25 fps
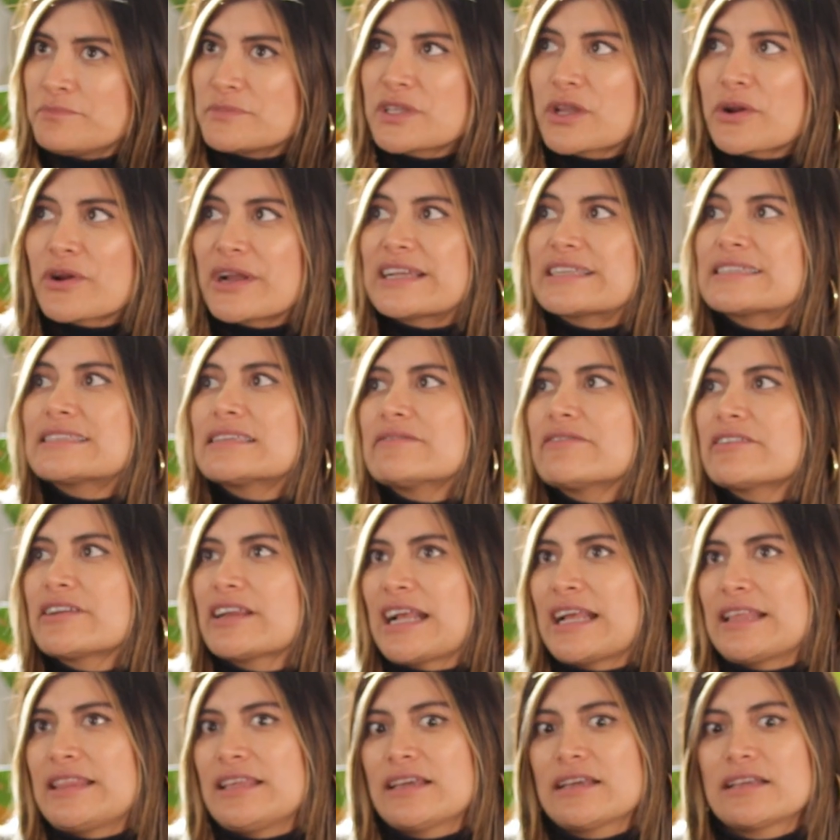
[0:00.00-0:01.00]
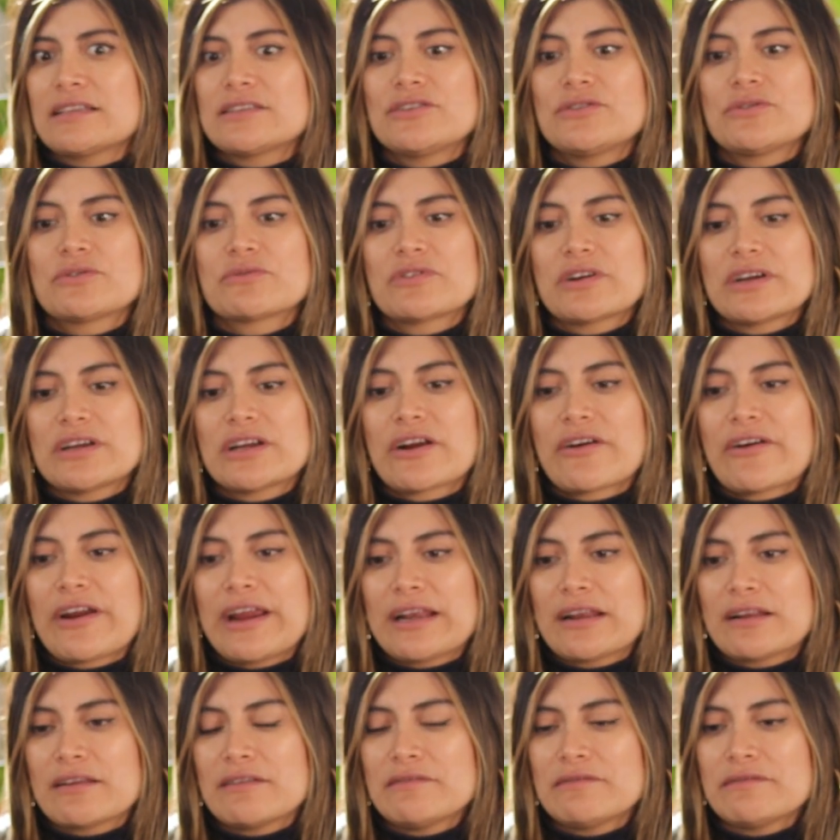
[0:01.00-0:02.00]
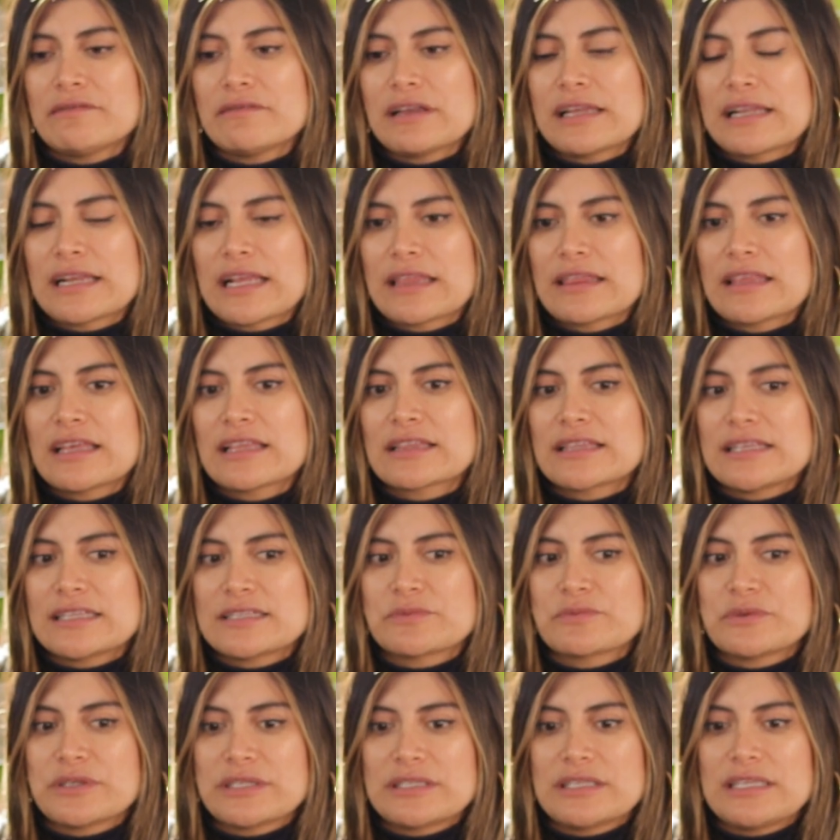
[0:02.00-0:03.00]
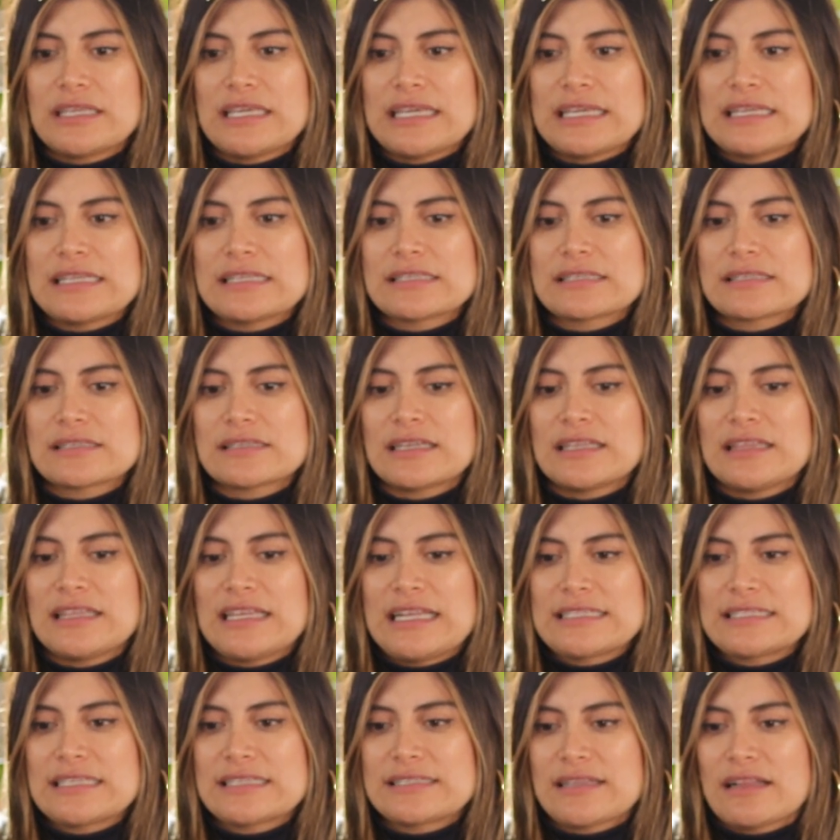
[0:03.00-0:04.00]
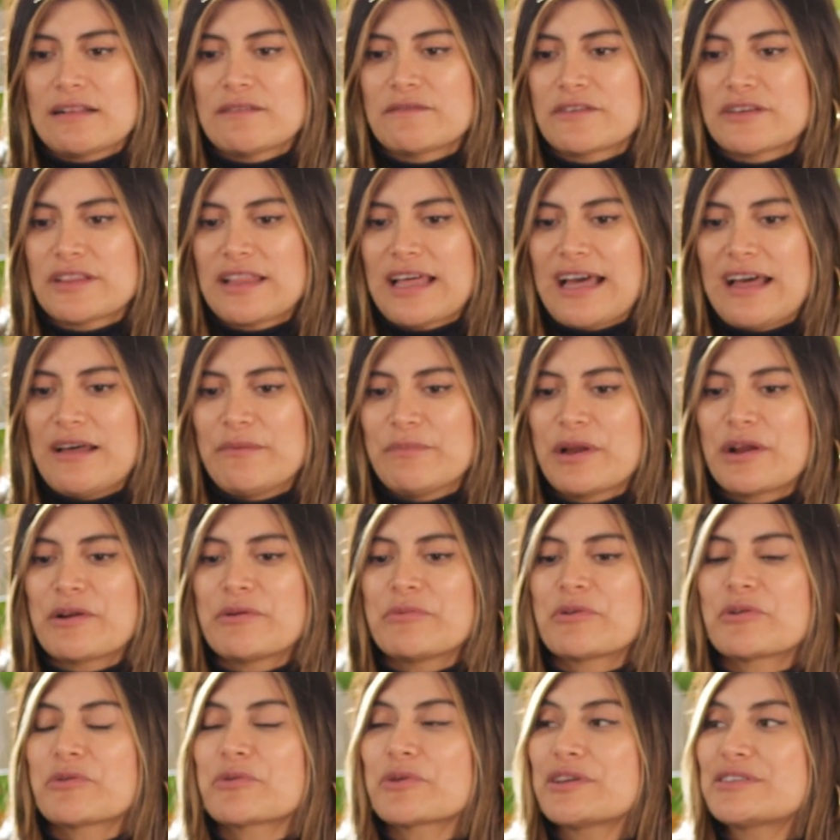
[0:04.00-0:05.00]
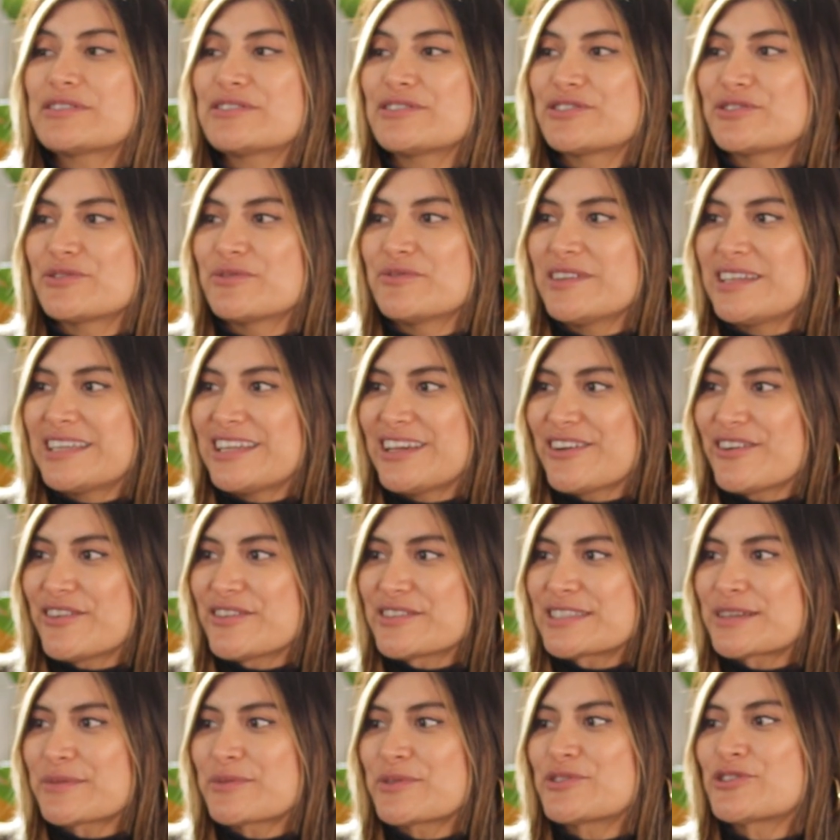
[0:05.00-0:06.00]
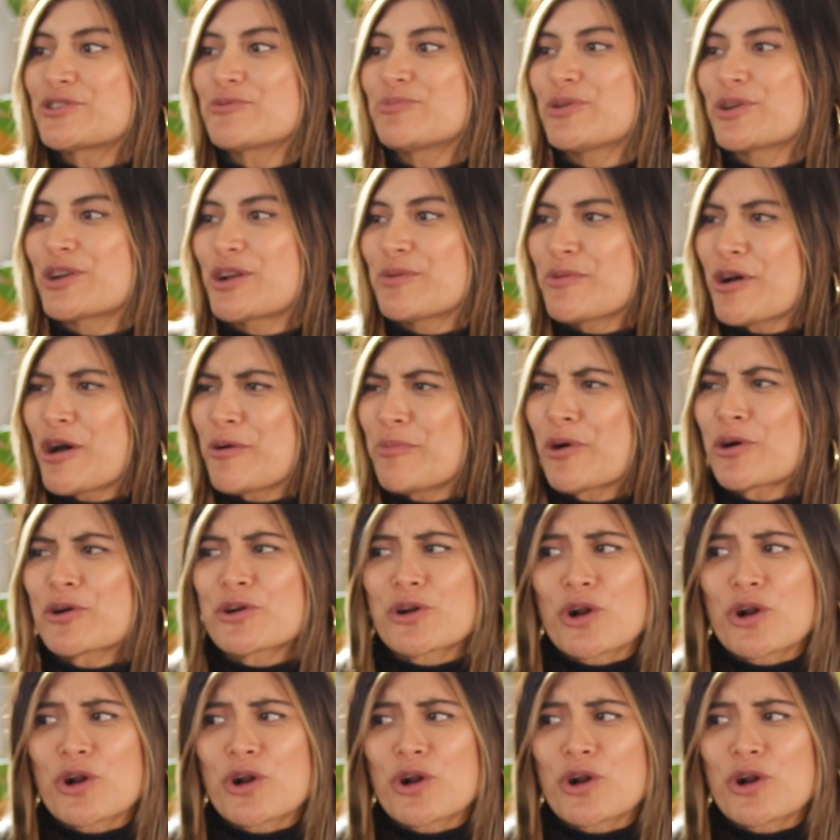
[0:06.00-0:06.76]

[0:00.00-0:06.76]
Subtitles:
Creativity. I think you were very creative, and I think this really it lends itself for that. But I remember we used to do videos, and we used to put them up, or